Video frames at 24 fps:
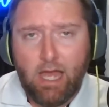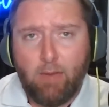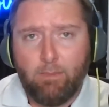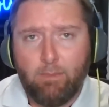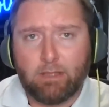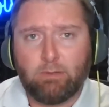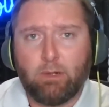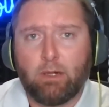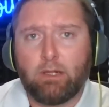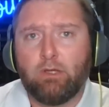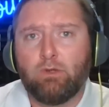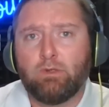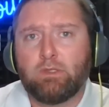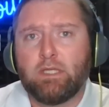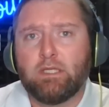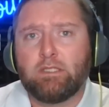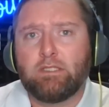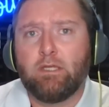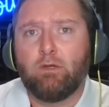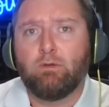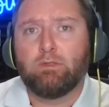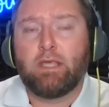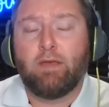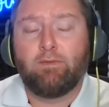Best part of
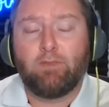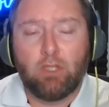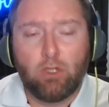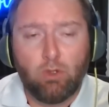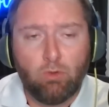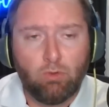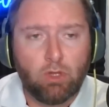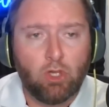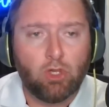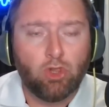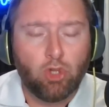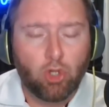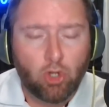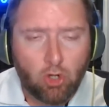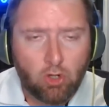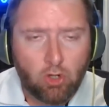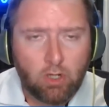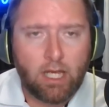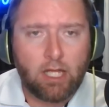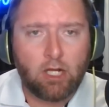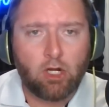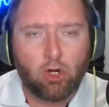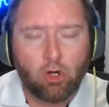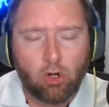UCCU is they have the new Learn
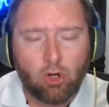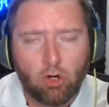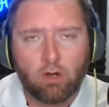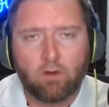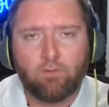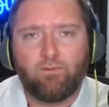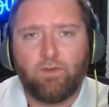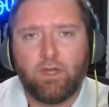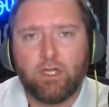and Earn